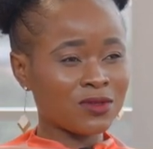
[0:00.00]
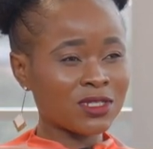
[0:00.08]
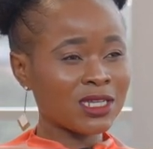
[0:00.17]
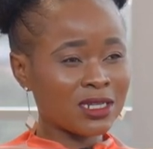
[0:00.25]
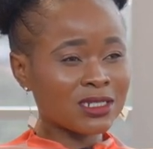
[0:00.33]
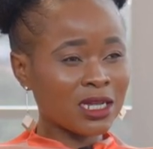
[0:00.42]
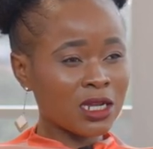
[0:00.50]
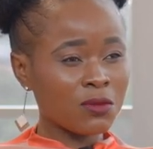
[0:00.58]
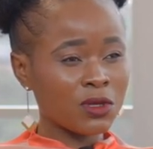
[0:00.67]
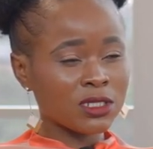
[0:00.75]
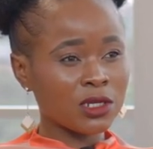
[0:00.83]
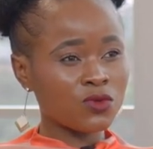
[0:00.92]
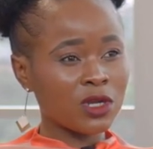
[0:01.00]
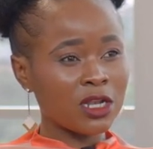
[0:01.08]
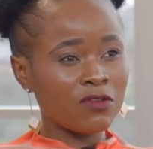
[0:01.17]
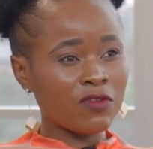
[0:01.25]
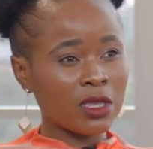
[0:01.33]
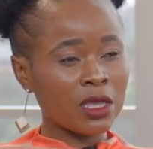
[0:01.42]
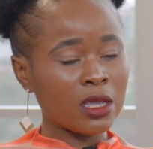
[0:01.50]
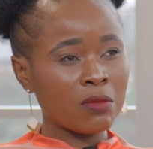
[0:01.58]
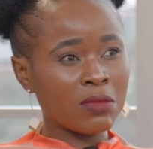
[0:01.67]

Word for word: Those are the dynamics that we are living in.